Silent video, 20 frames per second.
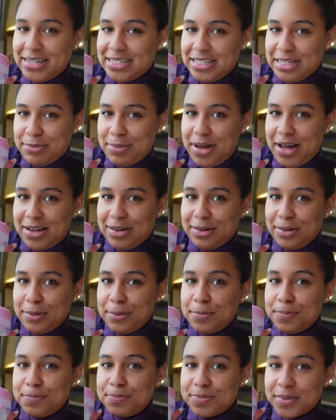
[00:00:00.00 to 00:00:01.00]
to the bottom,
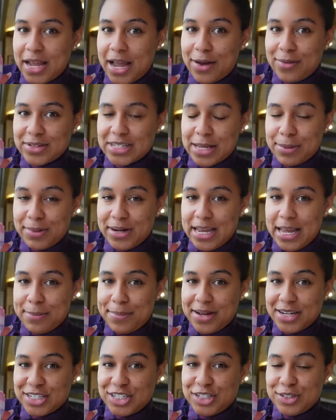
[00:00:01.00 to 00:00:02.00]
I was able to get
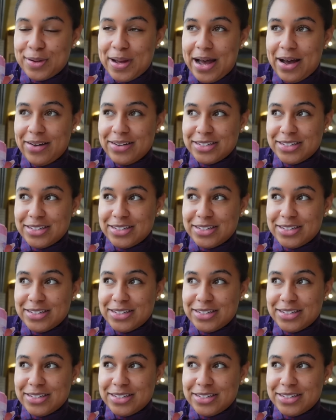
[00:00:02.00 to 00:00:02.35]
my shoe out.